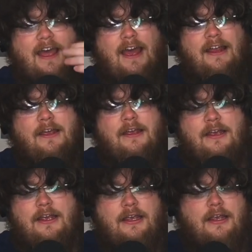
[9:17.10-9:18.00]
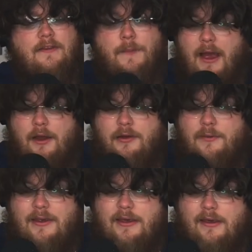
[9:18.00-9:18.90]
that
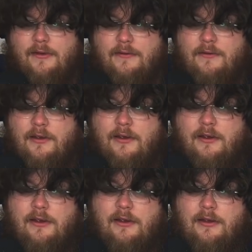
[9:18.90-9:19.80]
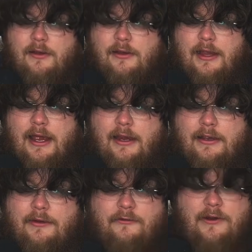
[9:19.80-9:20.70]
inspiring, because,
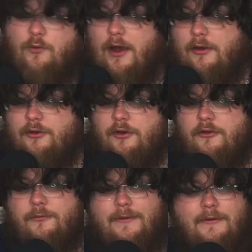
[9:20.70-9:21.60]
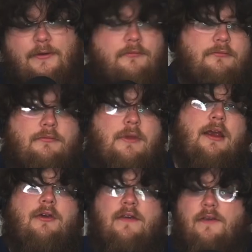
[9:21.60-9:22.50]
like, Gene Wilder's wasn't
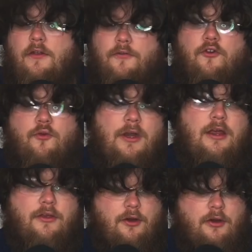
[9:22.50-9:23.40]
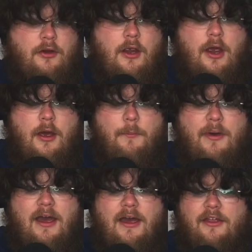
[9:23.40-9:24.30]
that crazy in the first one either.
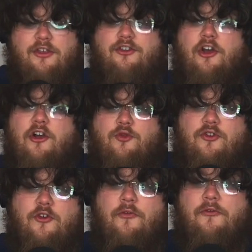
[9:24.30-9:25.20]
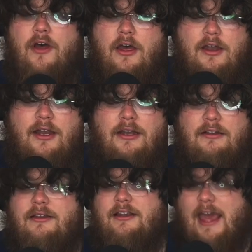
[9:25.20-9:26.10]
But the songs were so fun and
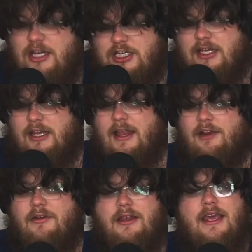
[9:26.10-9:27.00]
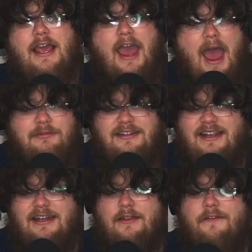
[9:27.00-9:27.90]
catchy and, like, really
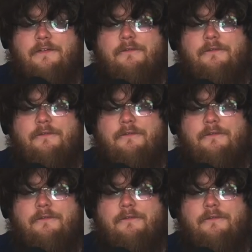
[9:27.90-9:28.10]
encapsulated